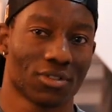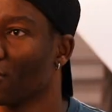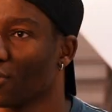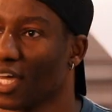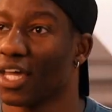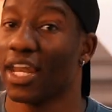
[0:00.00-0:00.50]
So
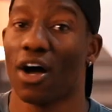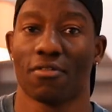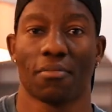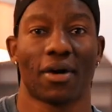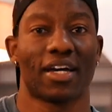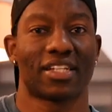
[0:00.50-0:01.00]
yeah, now I have
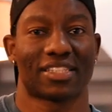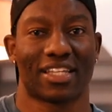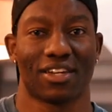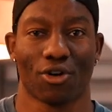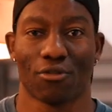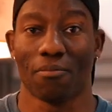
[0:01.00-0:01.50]
a better
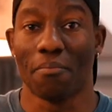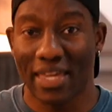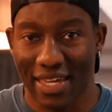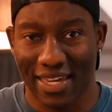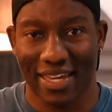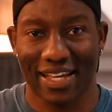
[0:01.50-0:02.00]
understanding of
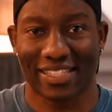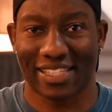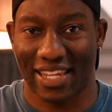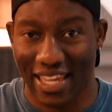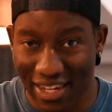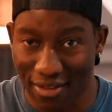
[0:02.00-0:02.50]
me as
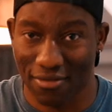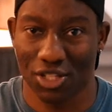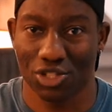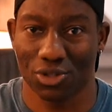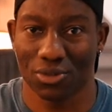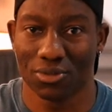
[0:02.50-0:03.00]
an
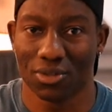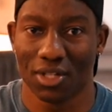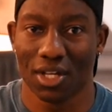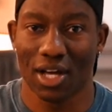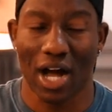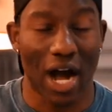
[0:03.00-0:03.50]
individual,
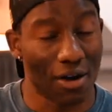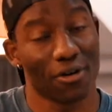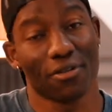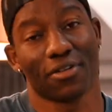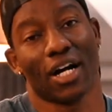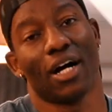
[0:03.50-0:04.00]
how
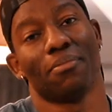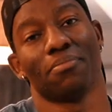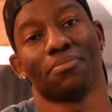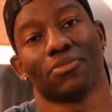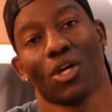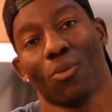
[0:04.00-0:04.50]
far I've
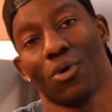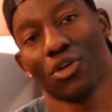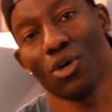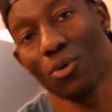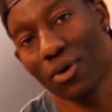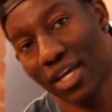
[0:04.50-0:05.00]
come and what the
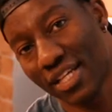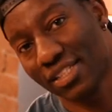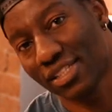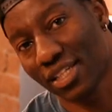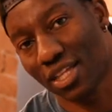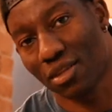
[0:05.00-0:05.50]
goal
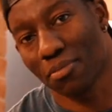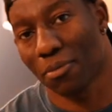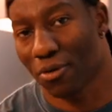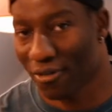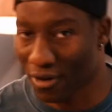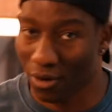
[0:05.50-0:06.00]
is and the people
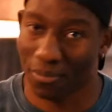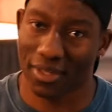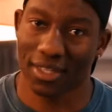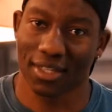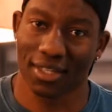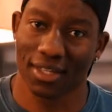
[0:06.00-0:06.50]
around
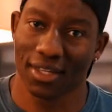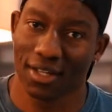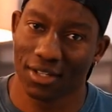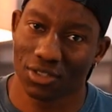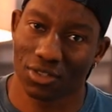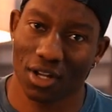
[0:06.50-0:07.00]
me.
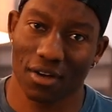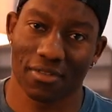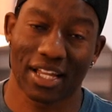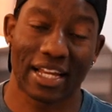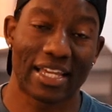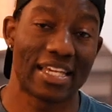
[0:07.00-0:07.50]
So now I have a
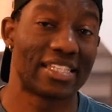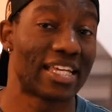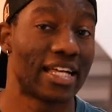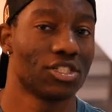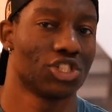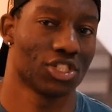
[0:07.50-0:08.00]
clear
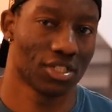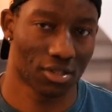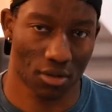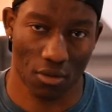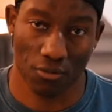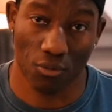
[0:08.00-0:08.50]
intention
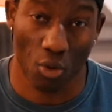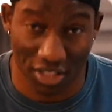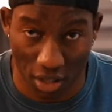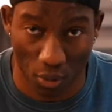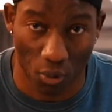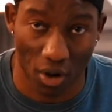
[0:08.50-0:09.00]
of what
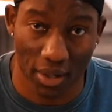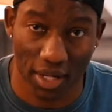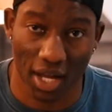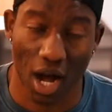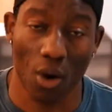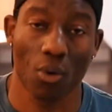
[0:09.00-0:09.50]
I want,
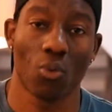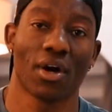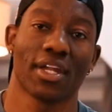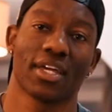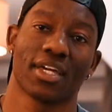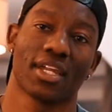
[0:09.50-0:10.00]
how I want
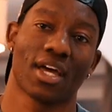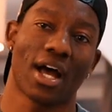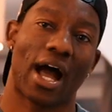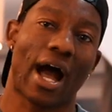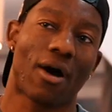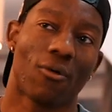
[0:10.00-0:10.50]
it, and
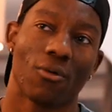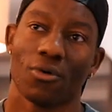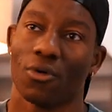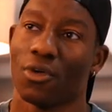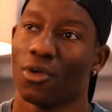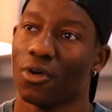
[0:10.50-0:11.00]
how
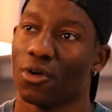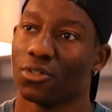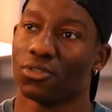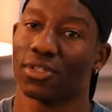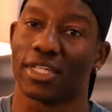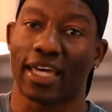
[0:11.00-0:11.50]

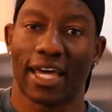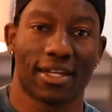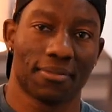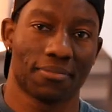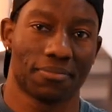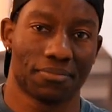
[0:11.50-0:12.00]
to get
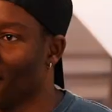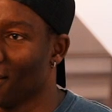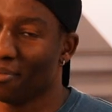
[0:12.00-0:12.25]
it.